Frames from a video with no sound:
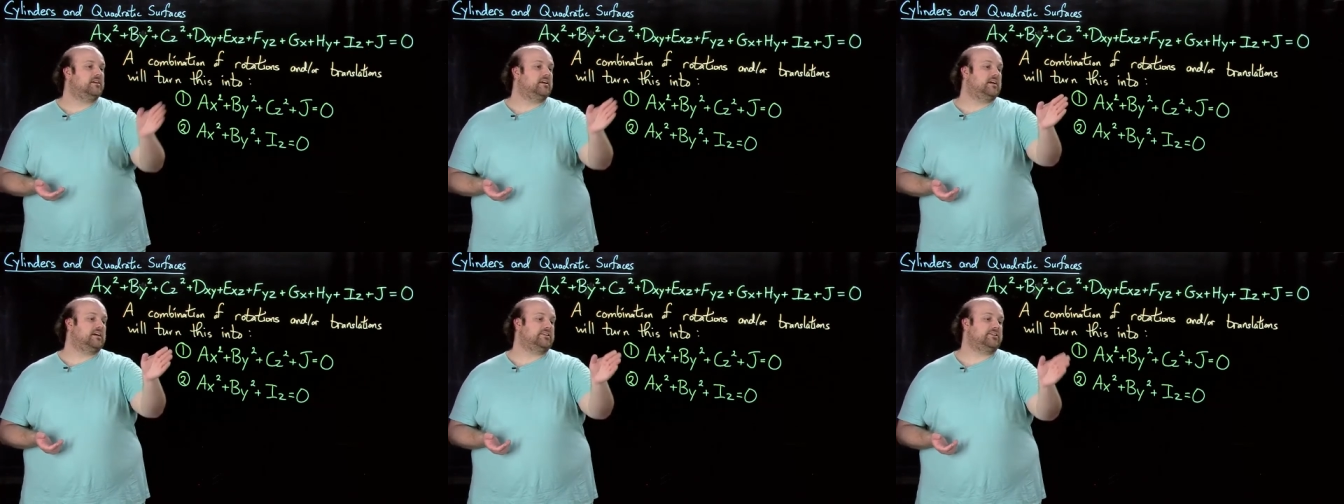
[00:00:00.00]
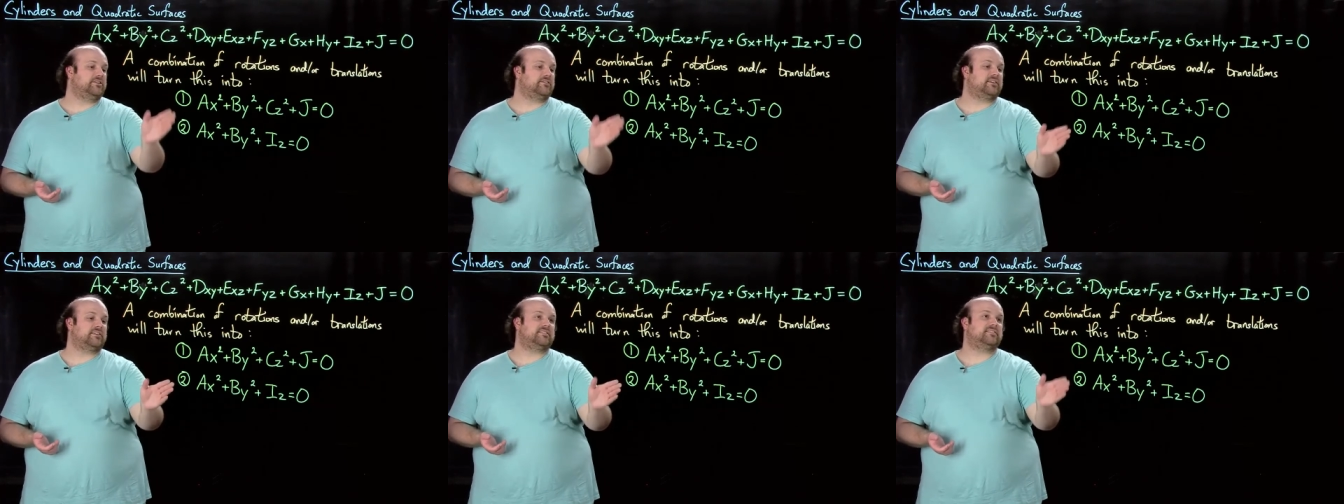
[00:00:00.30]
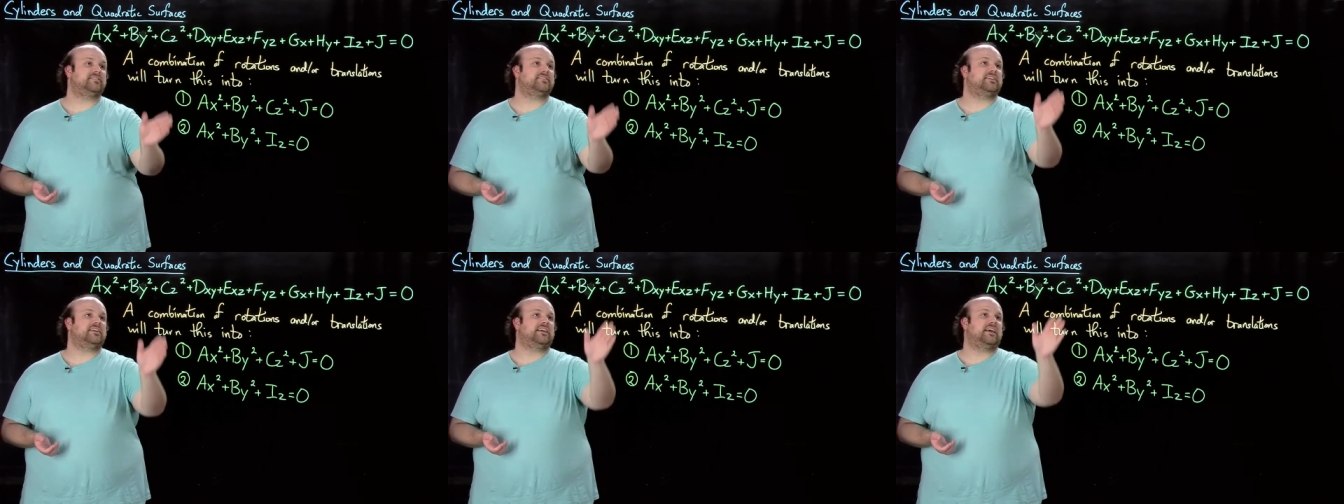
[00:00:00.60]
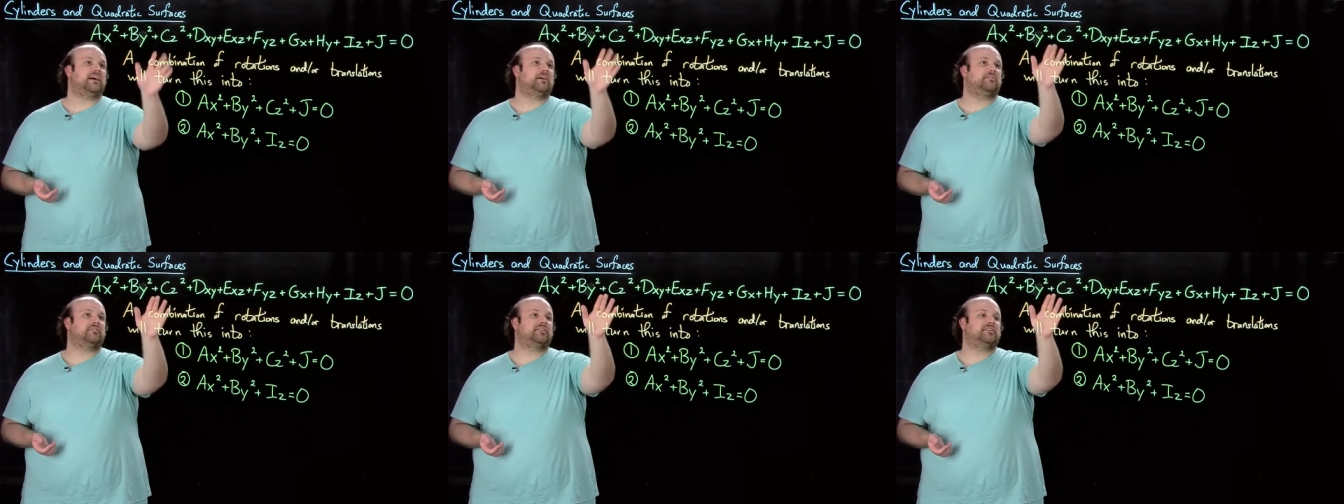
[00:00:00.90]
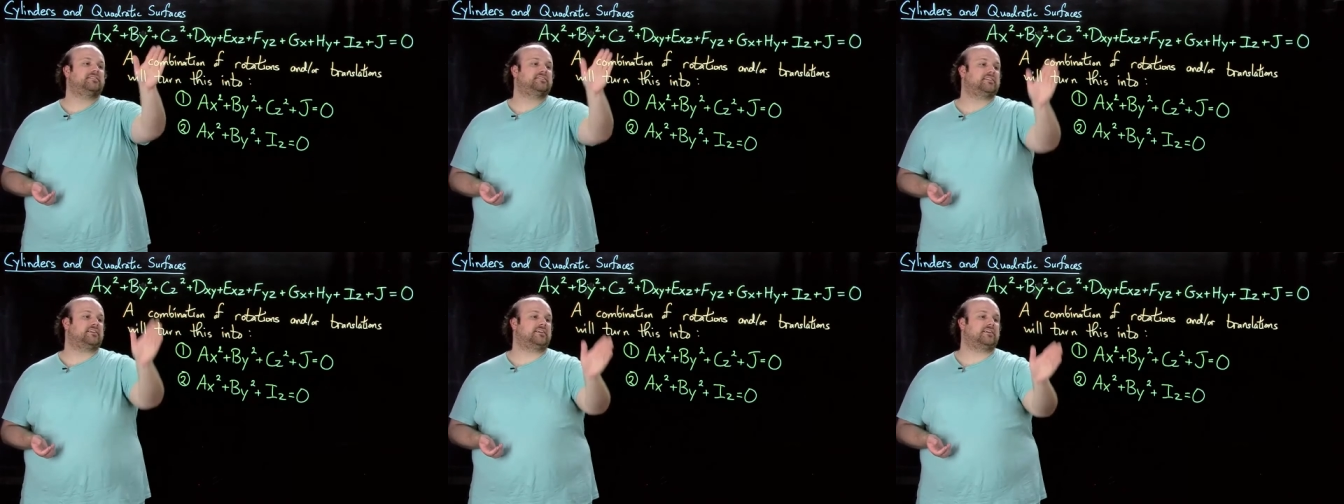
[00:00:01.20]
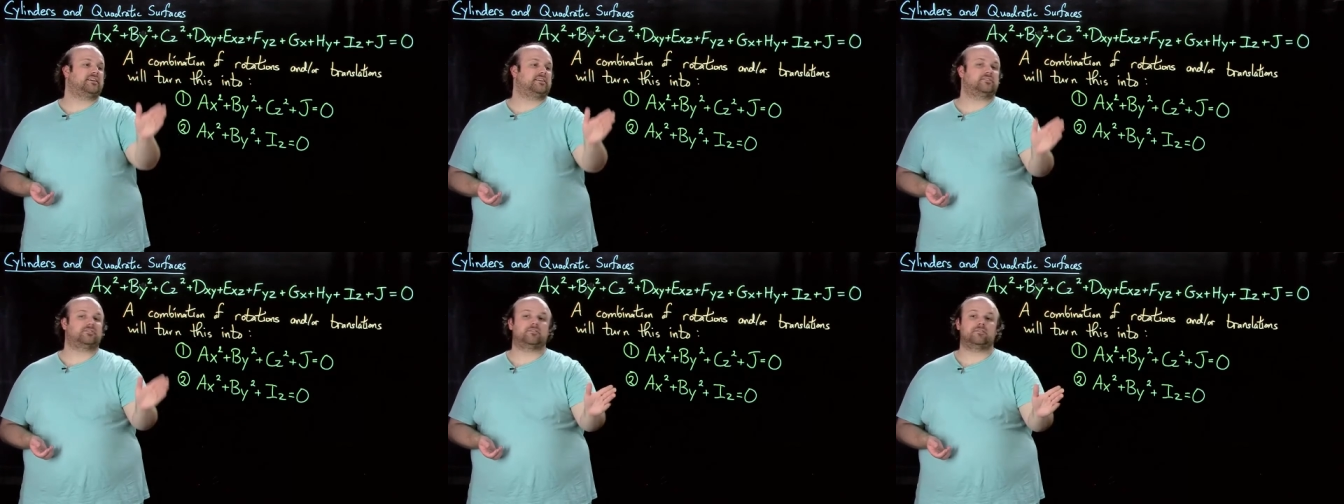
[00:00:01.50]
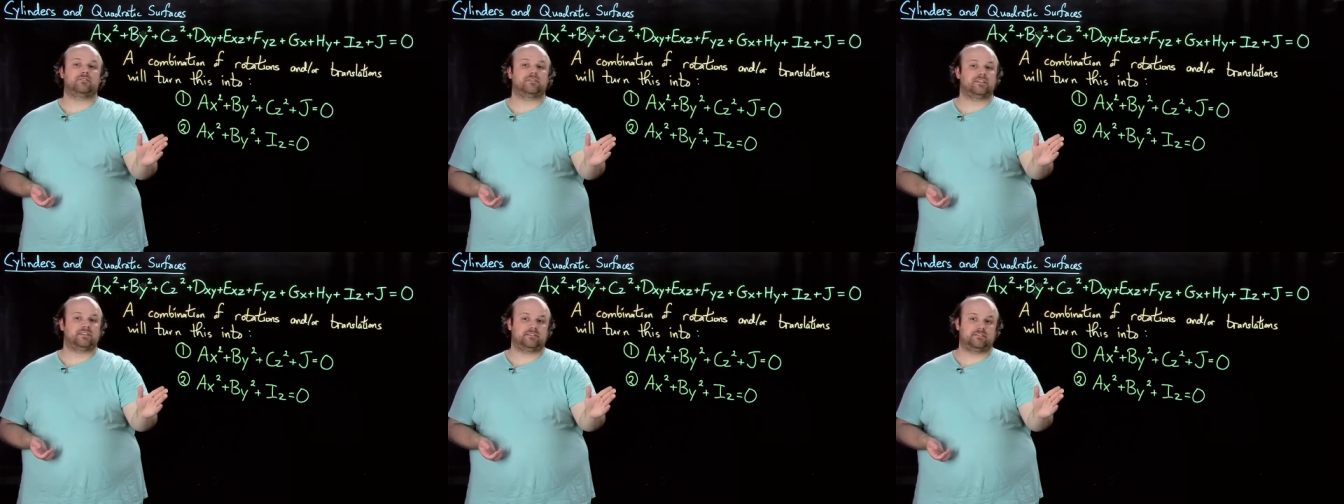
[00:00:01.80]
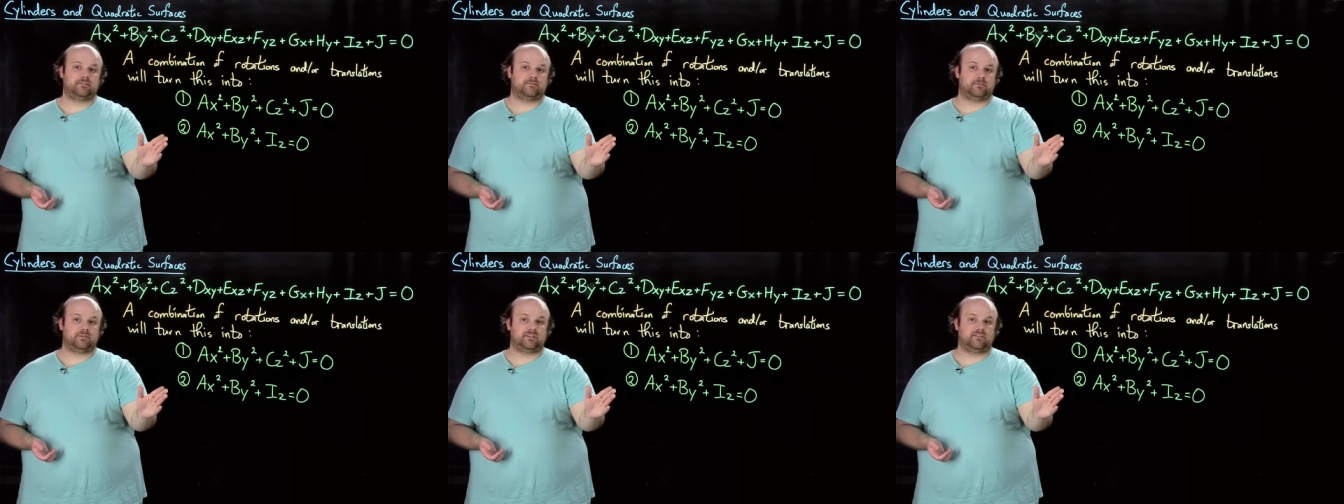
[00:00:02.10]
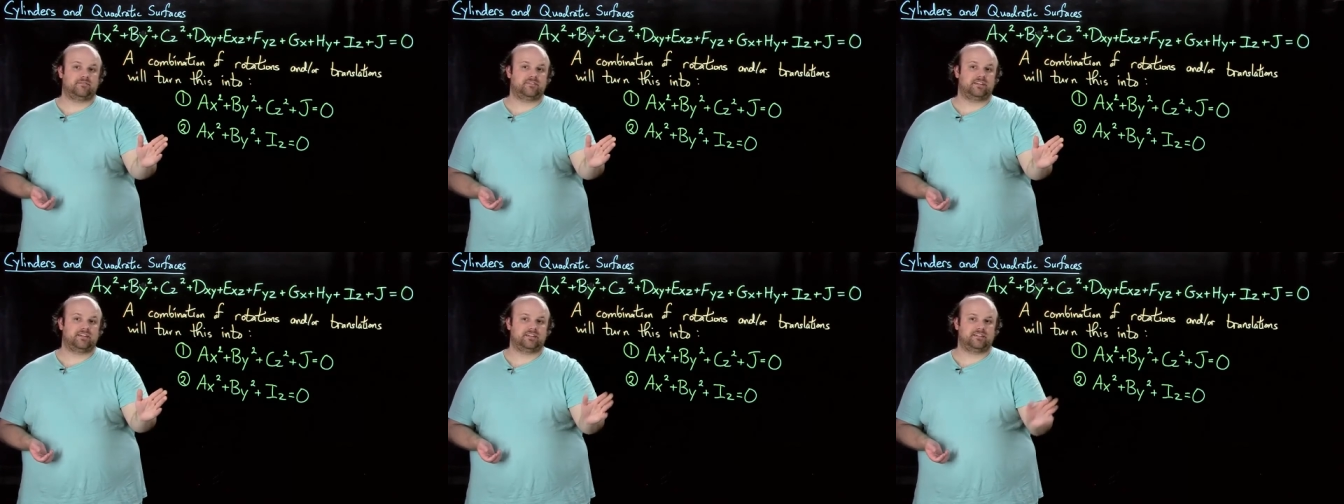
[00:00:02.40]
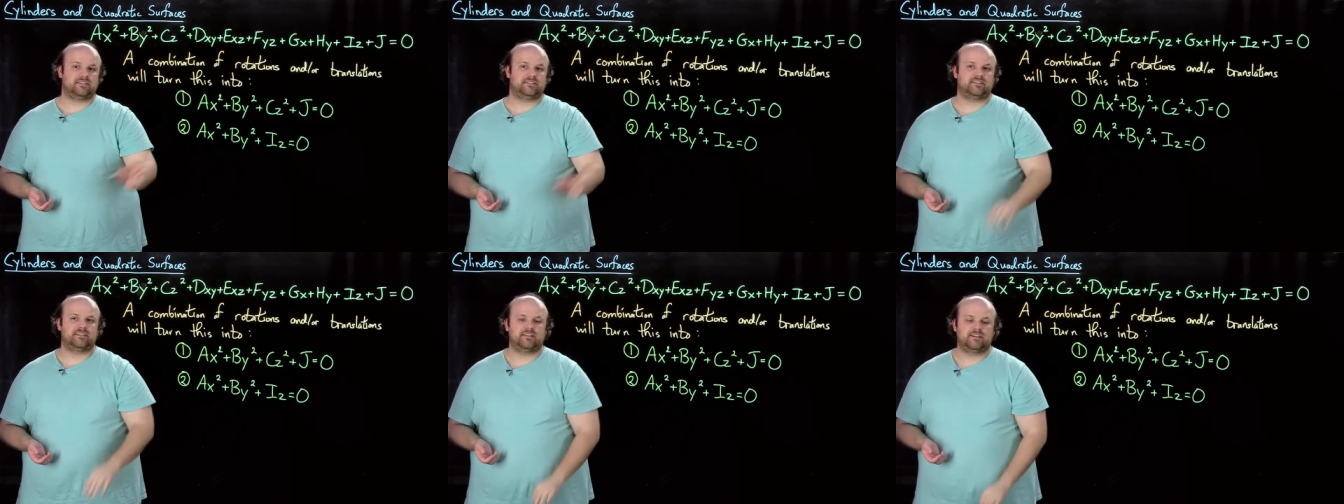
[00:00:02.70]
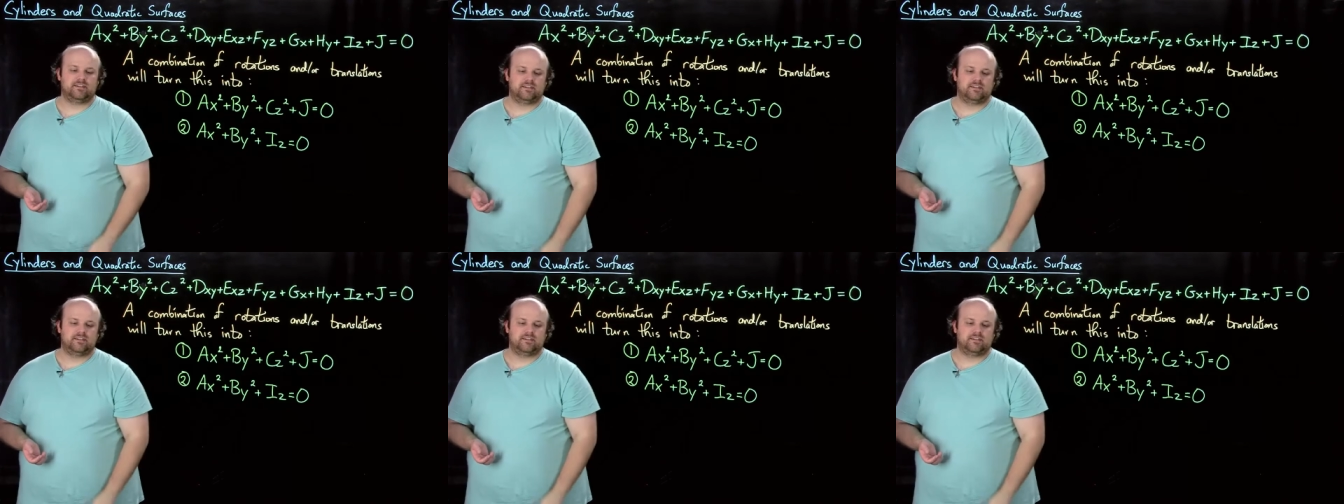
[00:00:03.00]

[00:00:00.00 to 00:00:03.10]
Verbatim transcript: And you can see how this can get turned into one of these.